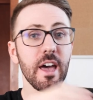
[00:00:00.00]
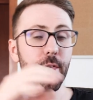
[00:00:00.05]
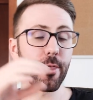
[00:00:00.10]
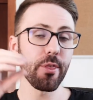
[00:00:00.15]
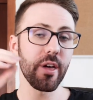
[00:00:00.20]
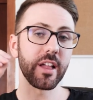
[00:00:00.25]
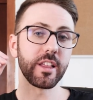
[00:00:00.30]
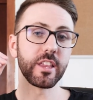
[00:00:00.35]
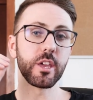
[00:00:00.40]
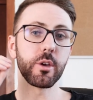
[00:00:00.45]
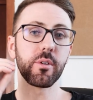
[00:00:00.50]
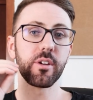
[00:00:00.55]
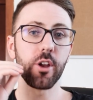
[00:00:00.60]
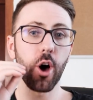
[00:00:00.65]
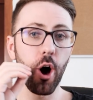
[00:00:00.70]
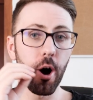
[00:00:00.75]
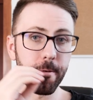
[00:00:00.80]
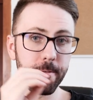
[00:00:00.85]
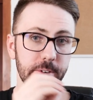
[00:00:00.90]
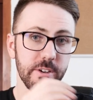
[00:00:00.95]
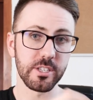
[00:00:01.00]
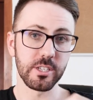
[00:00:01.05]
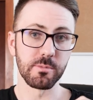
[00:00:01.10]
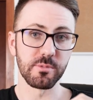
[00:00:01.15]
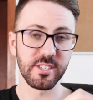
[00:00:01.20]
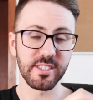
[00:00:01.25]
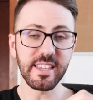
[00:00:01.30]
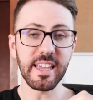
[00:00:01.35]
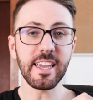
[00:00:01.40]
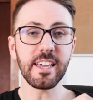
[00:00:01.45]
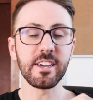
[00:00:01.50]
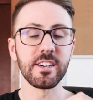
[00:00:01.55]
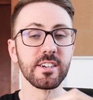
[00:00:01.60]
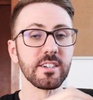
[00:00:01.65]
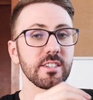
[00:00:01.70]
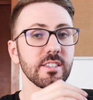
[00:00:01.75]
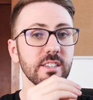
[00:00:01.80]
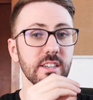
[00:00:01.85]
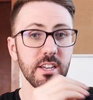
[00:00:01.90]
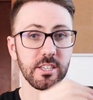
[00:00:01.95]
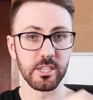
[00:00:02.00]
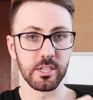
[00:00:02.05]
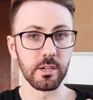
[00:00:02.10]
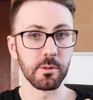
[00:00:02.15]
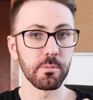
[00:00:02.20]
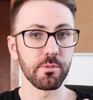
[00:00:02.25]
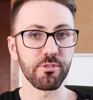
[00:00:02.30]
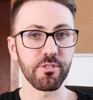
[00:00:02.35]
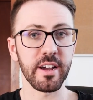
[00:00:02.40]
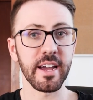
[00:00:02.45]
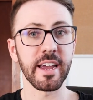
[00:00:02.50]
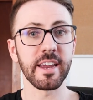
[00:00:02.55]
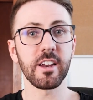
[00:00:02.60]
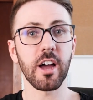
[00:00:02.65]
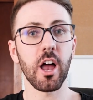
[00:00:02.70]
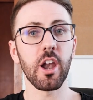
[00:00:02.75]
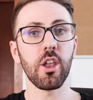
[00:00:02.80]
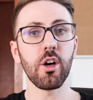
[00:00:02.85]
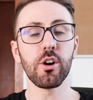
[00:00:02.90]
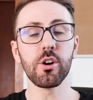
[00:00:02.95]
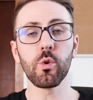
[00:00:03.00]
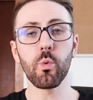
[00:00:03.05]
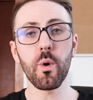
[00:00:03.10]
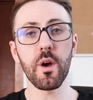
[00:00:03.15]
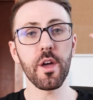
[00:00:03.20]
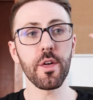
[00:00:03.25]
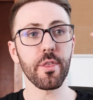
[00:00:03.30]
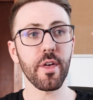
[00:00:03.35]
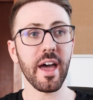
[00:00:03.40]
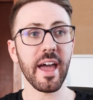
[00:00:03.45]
then you can offer some sneakers as an upgrade along with